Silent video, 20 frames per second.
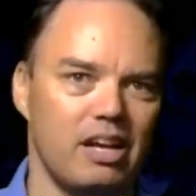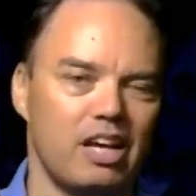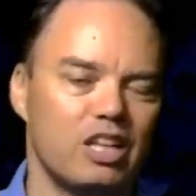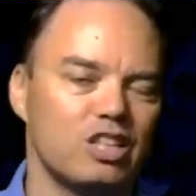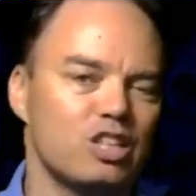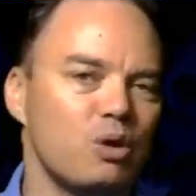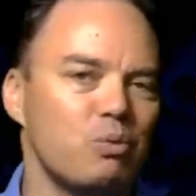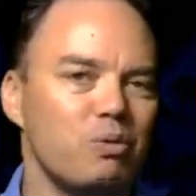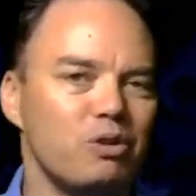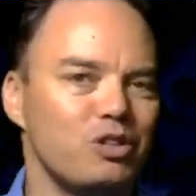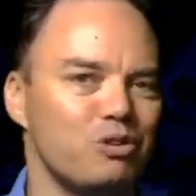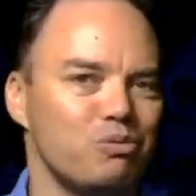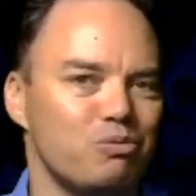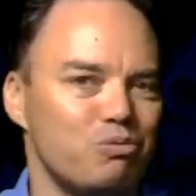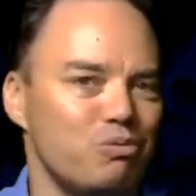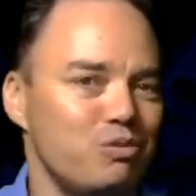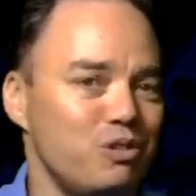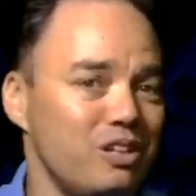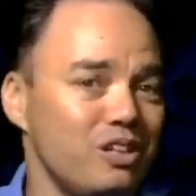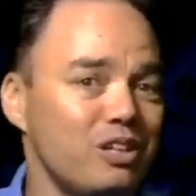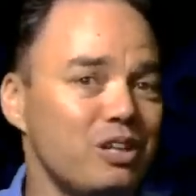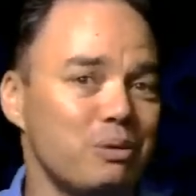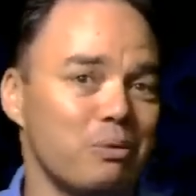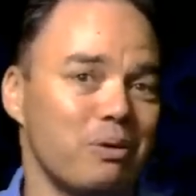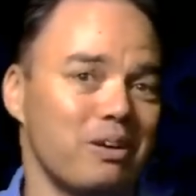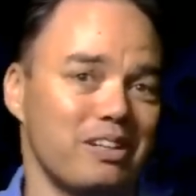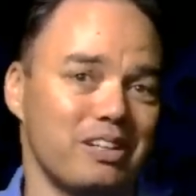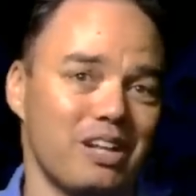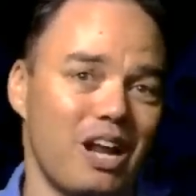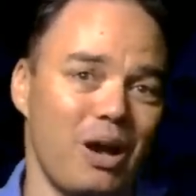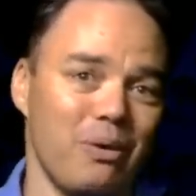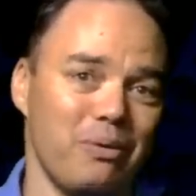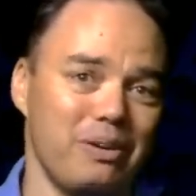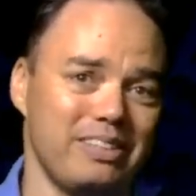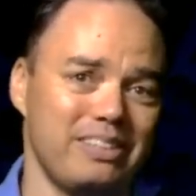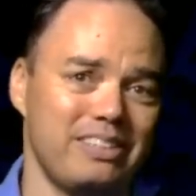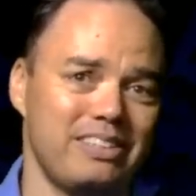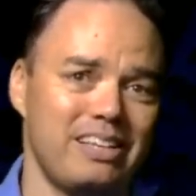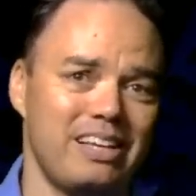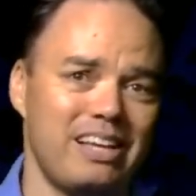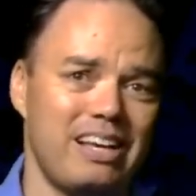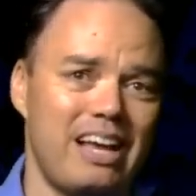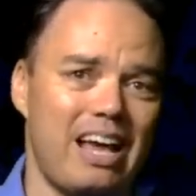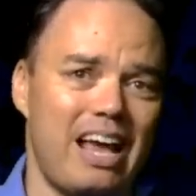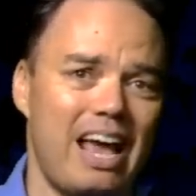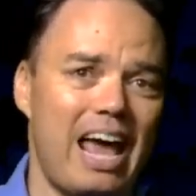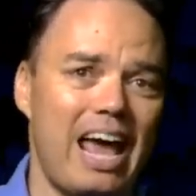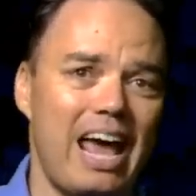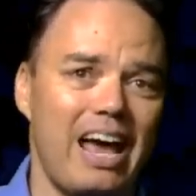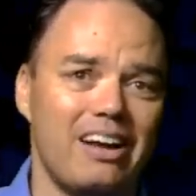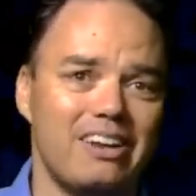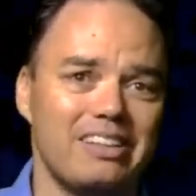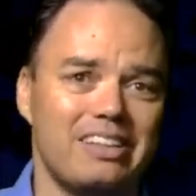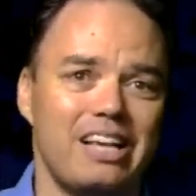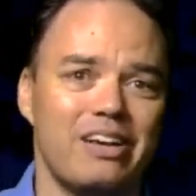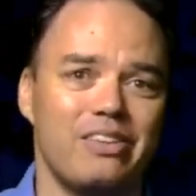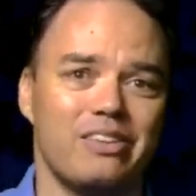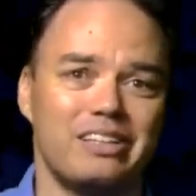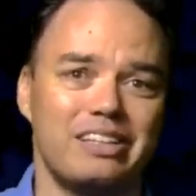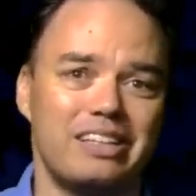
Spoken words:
So what you really want to know is how to tell the